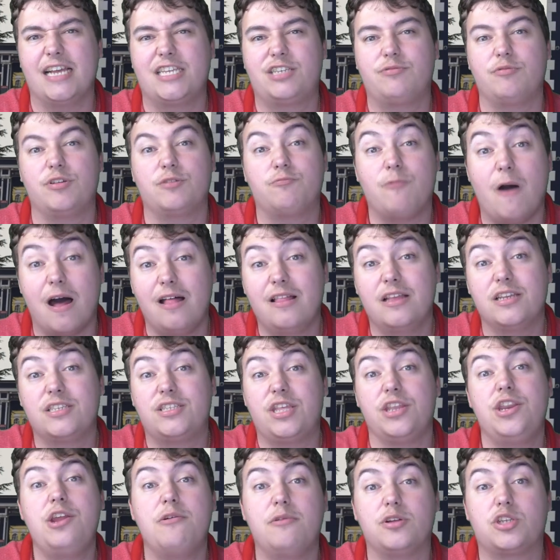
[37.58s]
So as well as
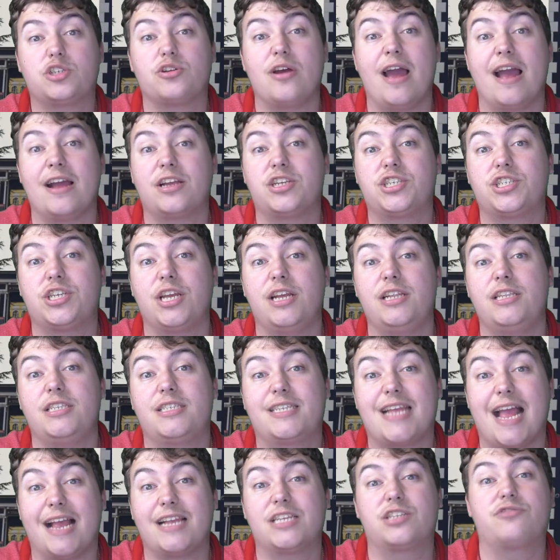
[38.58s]
the new
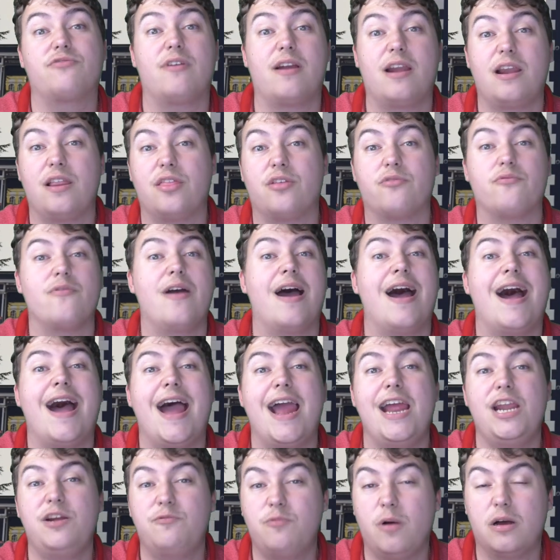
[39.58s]
attractions, Gangsta Granny of the
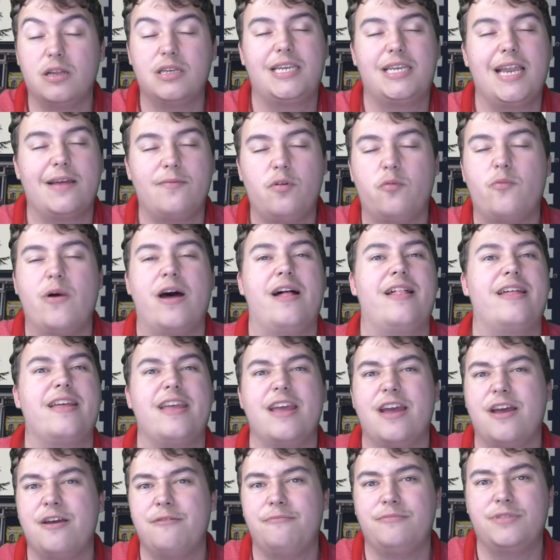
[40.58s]
Ride, World of David
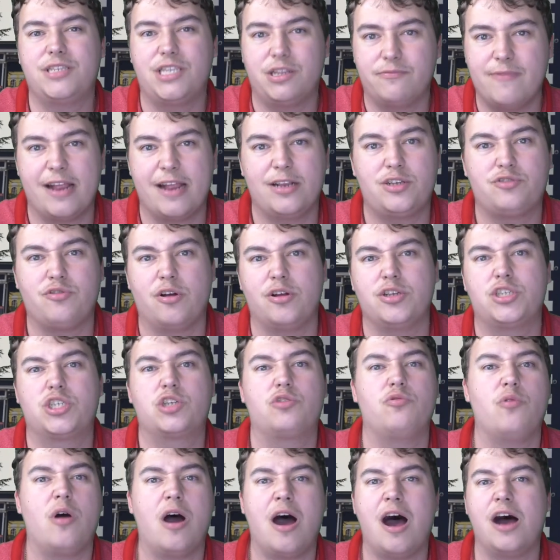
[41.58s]
Walliams, the Retro
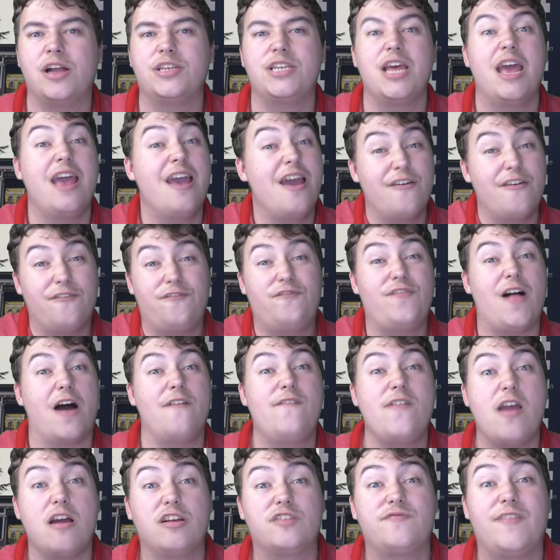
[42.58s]
Squad,
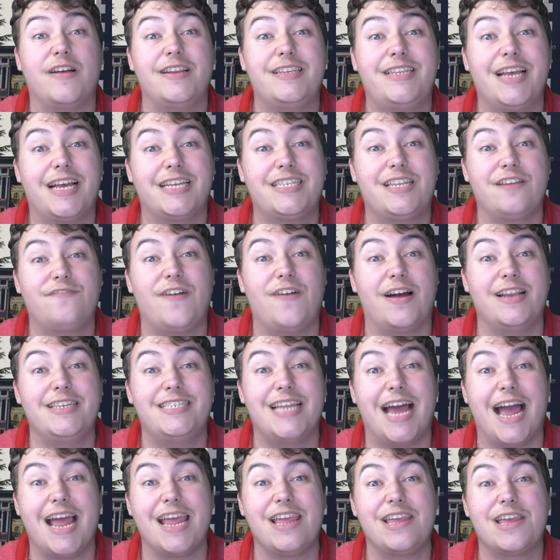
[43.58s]
Flavio's Fantastic
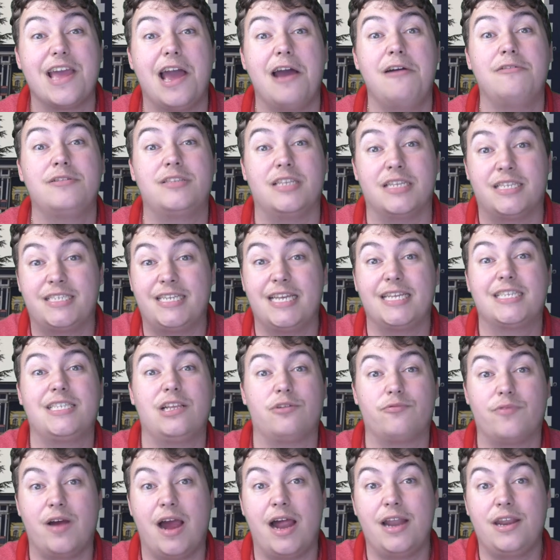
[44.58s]
Fandangos, the
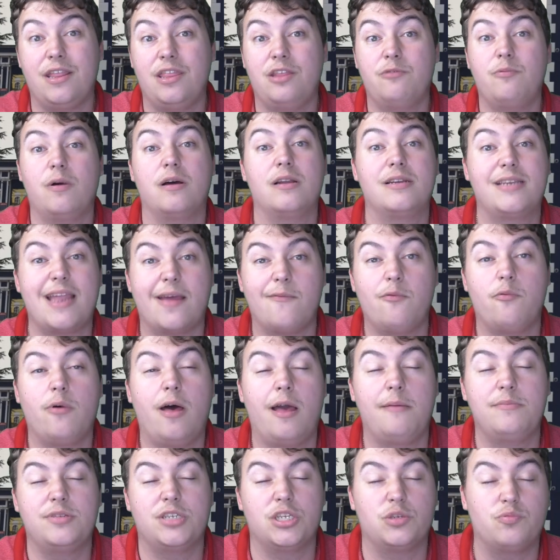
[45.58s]
Sizzler ride in the World of David
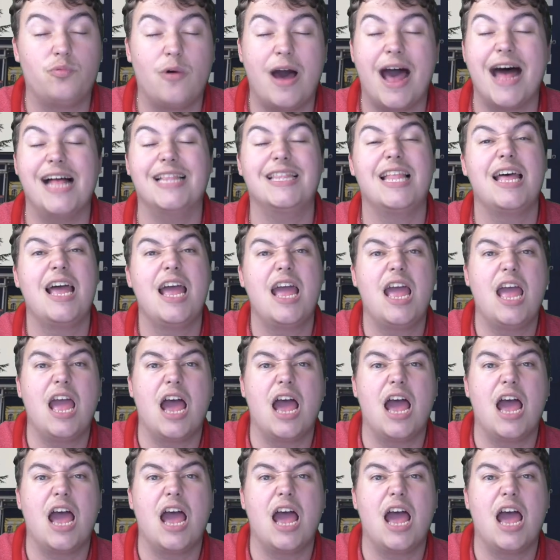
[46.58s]
Walliams as well.